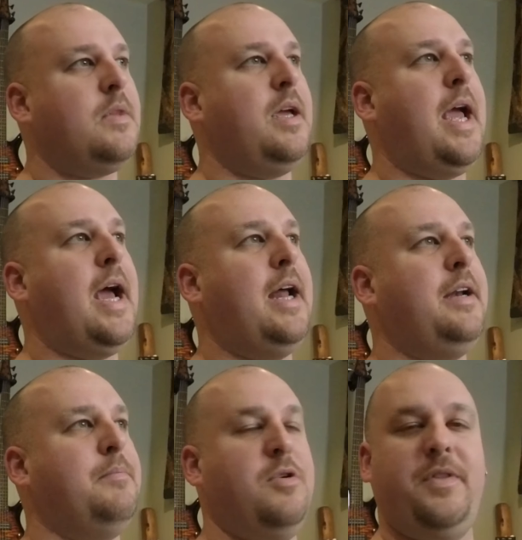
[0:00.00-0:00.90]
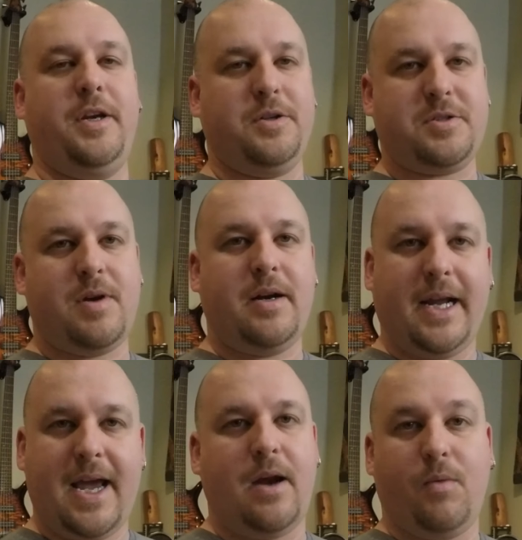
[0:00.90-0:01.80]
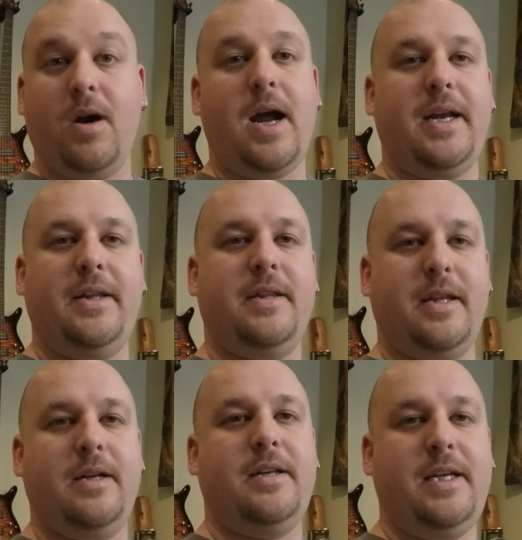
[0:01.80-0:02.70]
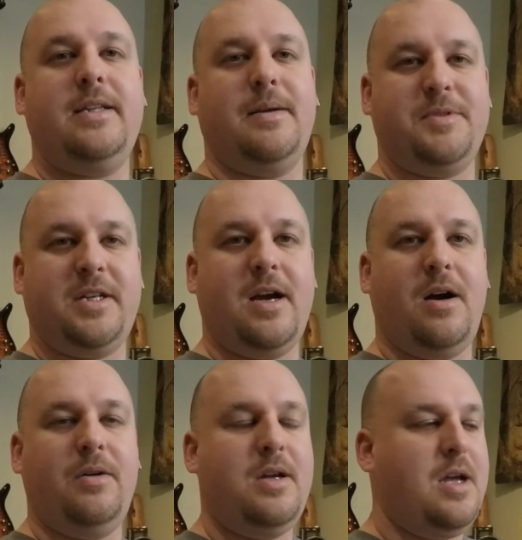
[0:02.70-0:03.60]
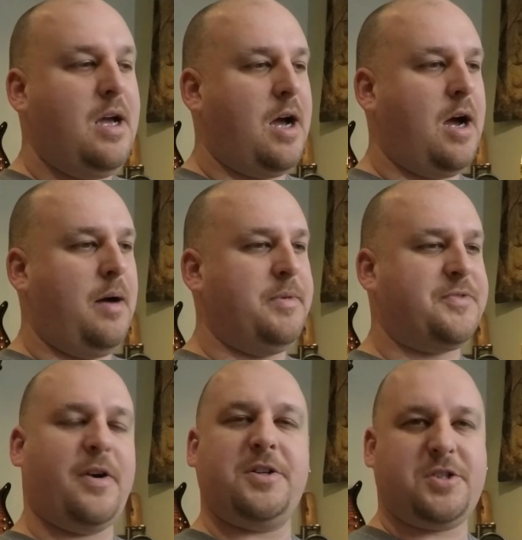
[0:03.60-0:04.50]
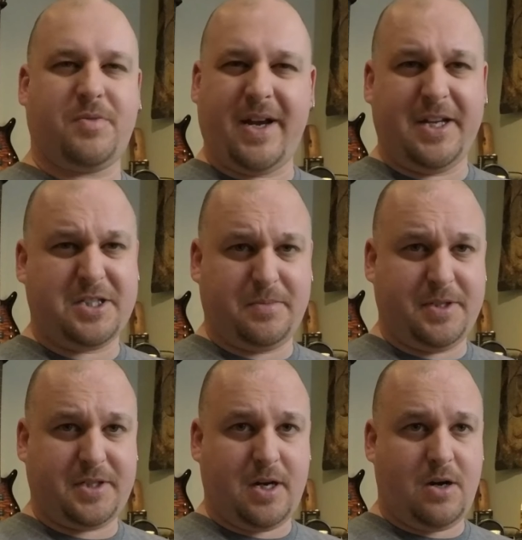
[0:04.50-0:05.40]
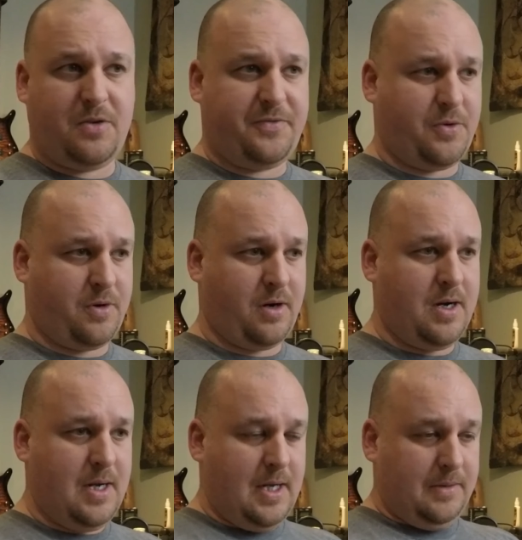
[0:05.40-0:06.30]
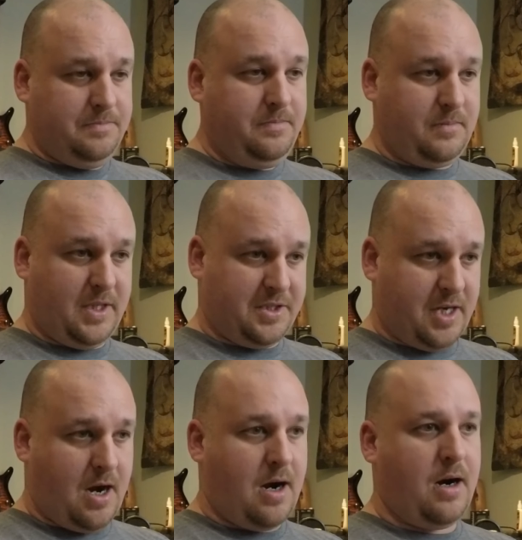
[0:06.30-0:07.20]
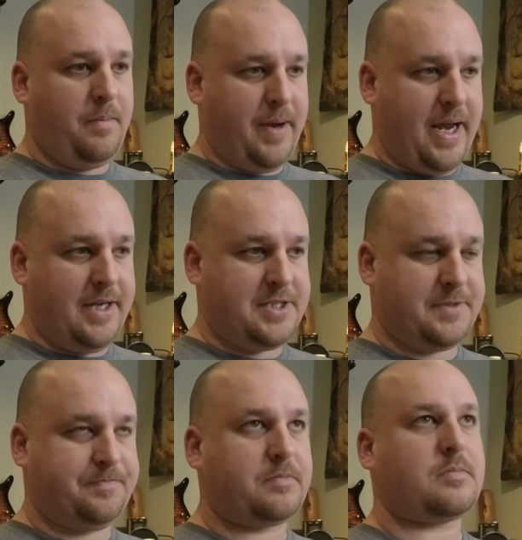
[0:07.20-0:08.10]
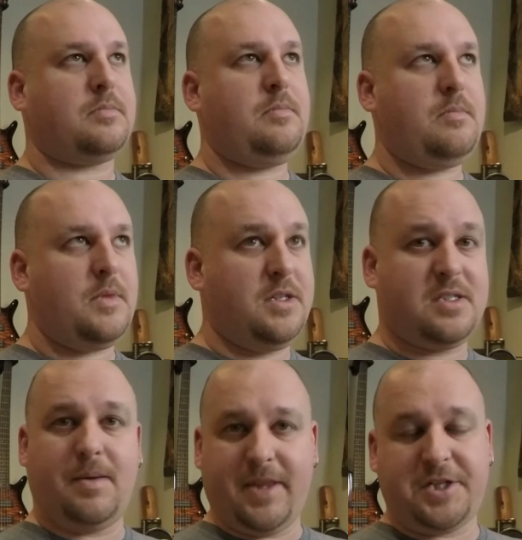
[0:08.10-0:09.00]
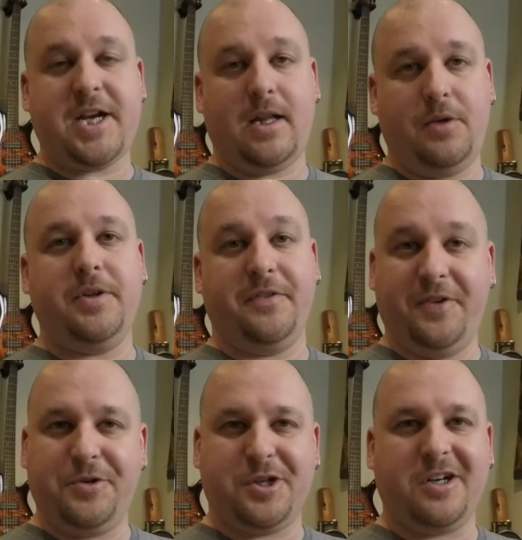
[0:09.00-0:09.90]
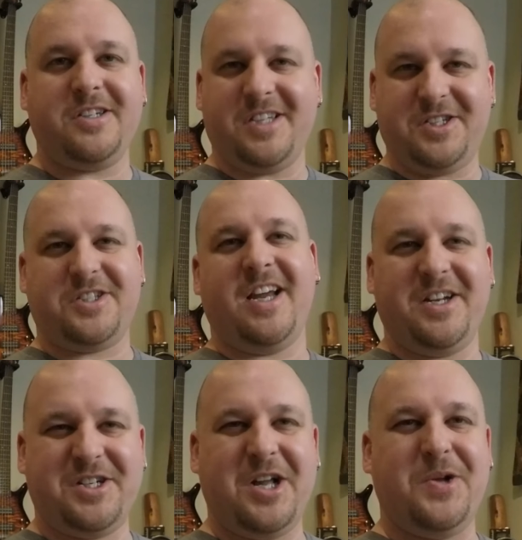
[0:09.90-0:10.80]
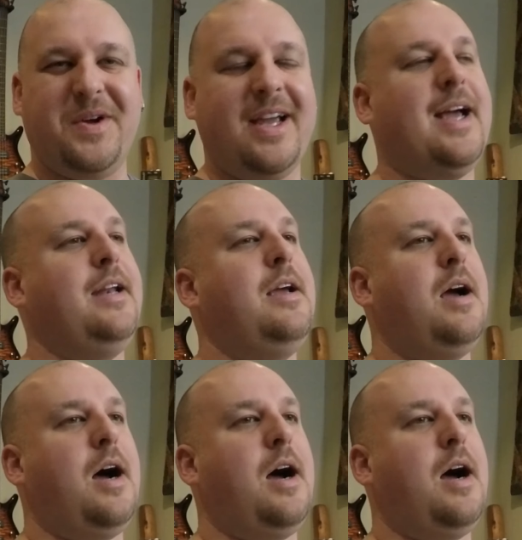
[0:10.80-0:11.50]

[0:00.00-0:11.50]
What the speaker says: and move the notes around again where I need them to go. As far as string instruments go, for guitar, bass, some of the cello in the future, because I just got a cello again,